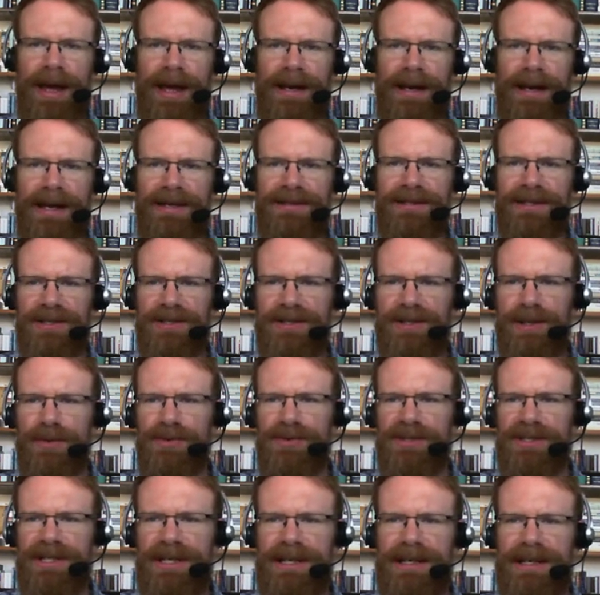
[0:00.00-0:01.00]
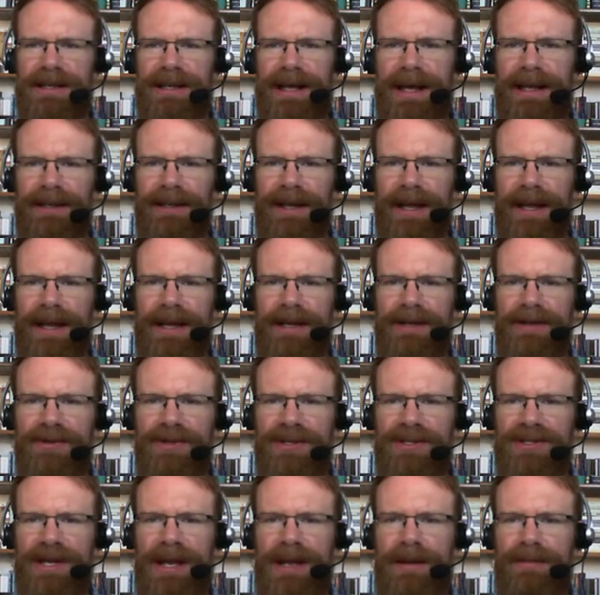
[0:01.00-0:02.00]
And Isaac sowed seed in that land, and
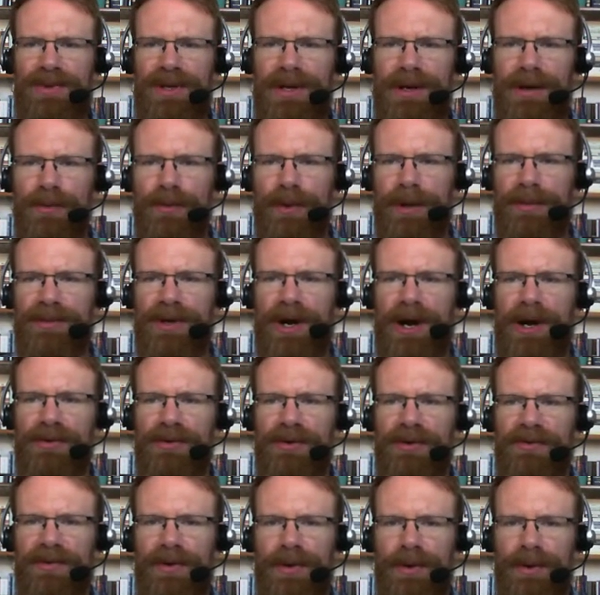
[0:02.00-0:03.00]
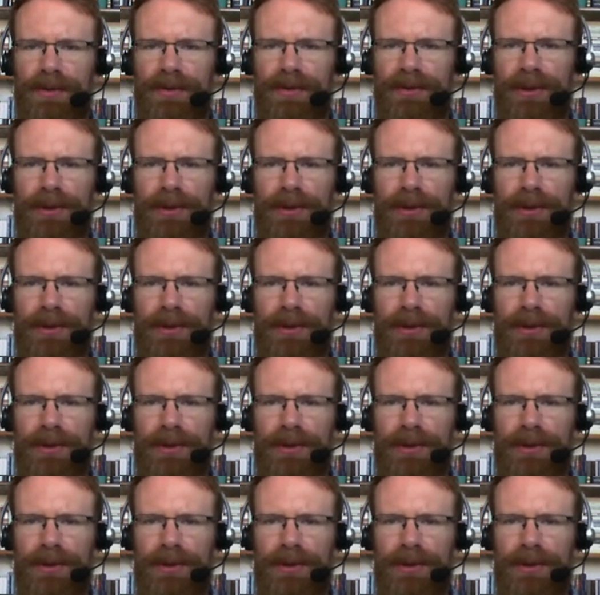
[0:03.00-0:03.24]
the same year reaped a hundredfold.